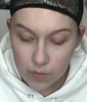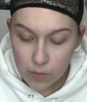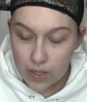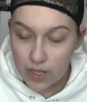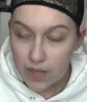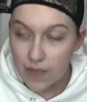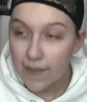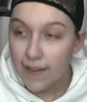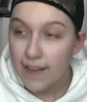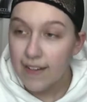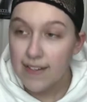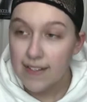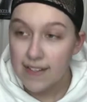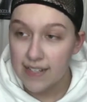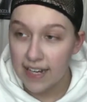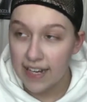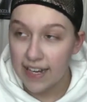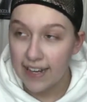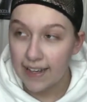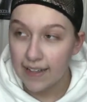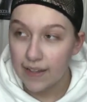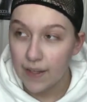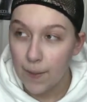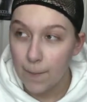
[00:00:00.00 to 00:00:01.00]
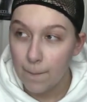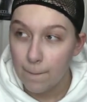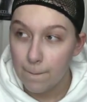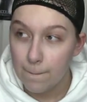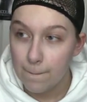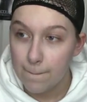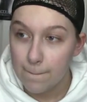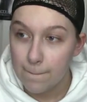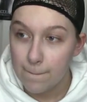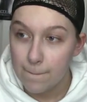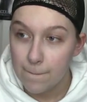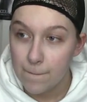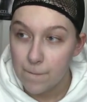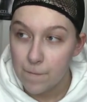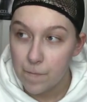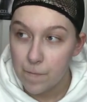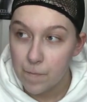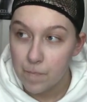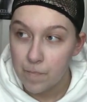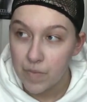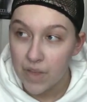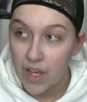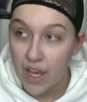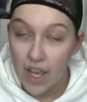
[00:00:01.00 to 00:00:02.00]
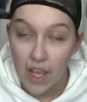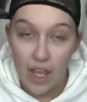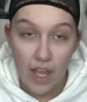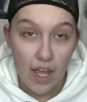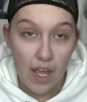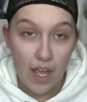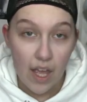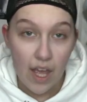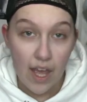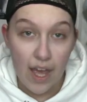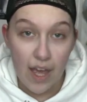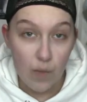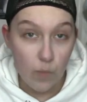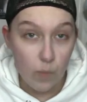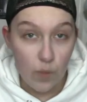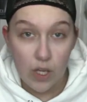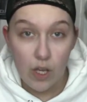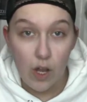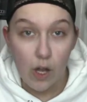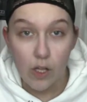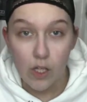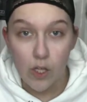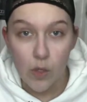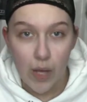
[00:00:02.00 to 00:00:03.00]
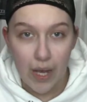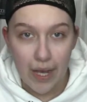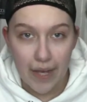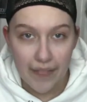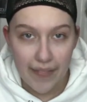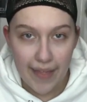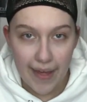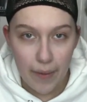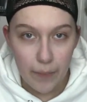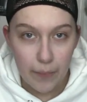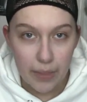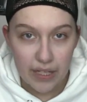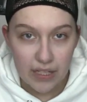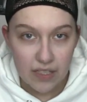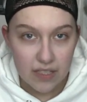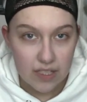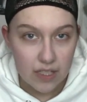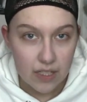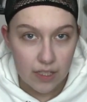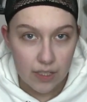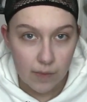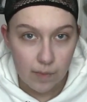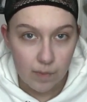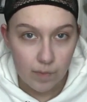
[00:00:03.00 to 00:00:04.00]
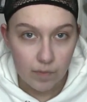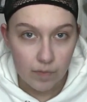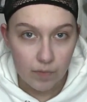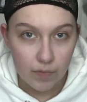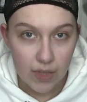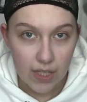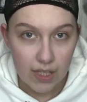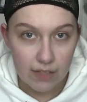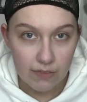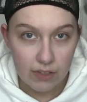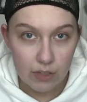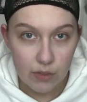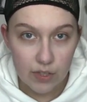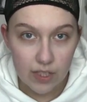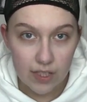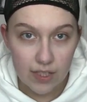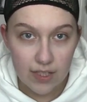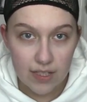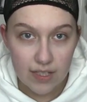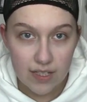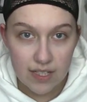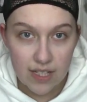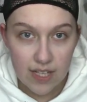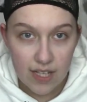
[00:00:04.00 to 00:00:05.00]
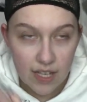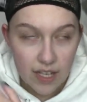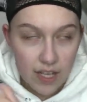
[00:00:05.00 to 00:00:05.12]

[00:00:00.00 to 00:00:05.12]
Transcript: with Untitled. And we all know how that went. If you didn't,